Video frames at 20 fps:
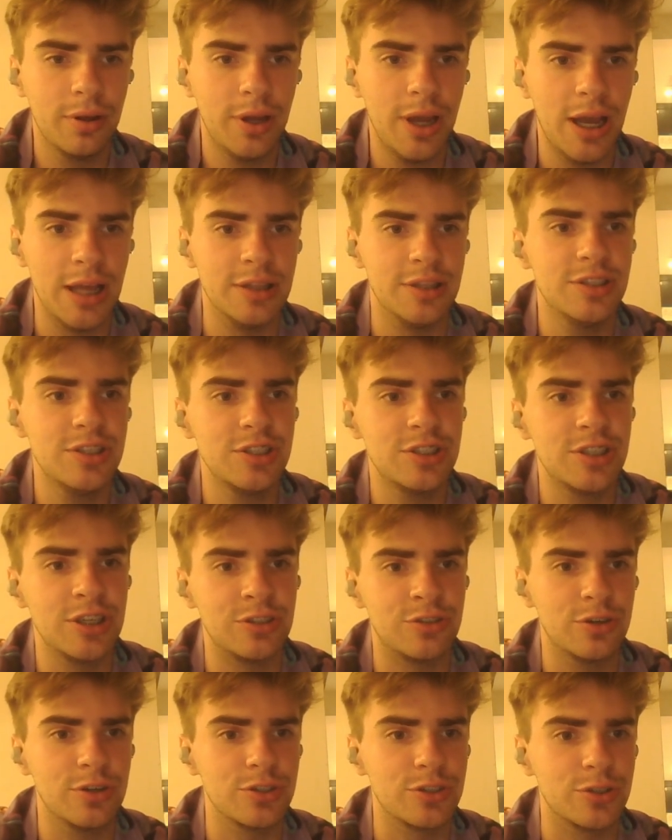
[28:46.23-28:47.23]
And this is a
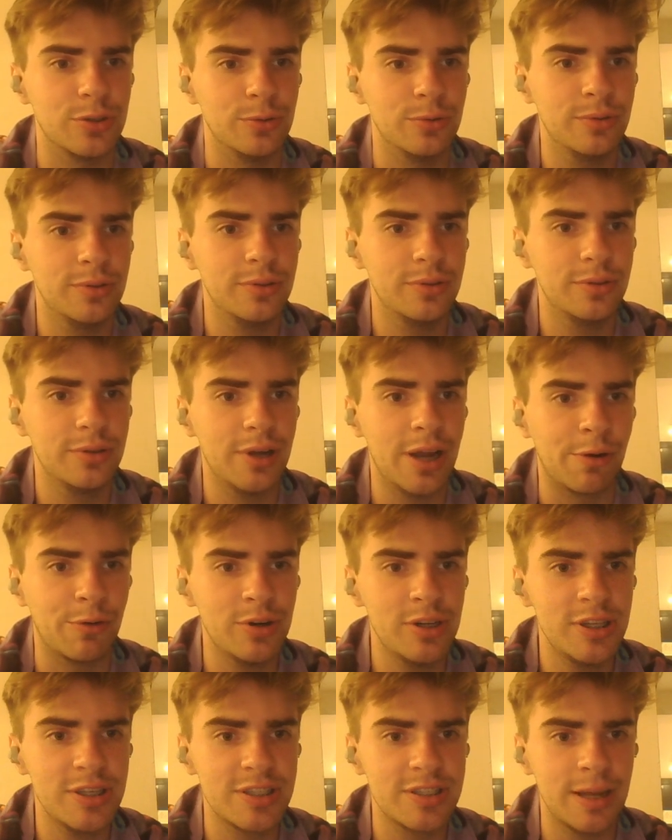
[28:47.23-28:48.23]
draw, so a
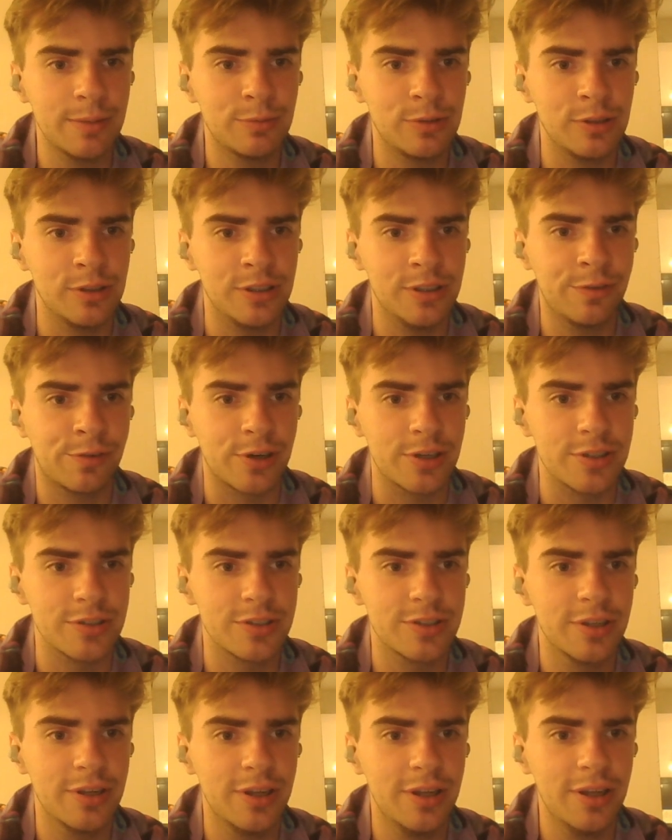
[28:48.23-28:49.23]
really subtle
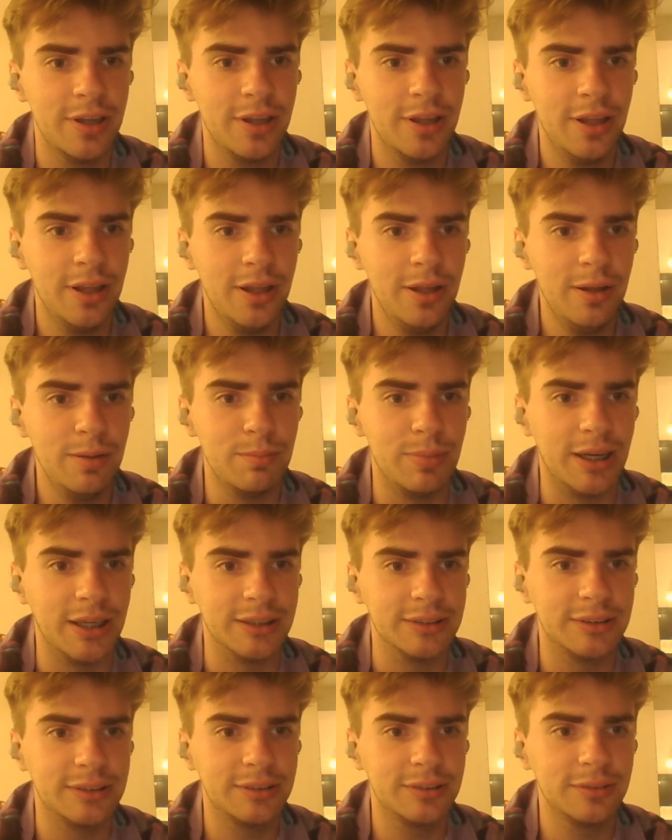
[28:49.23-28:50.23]
difference.
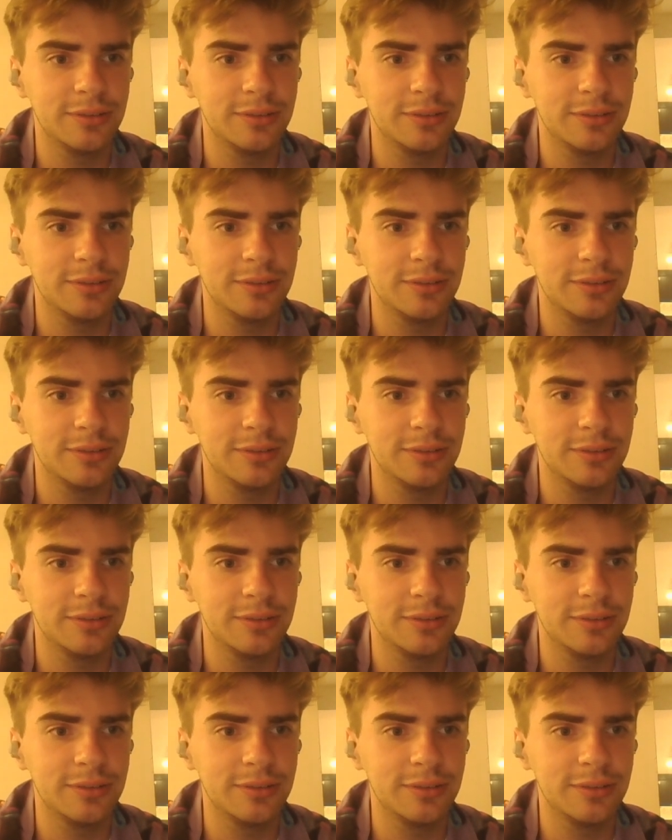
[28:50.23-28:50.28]
But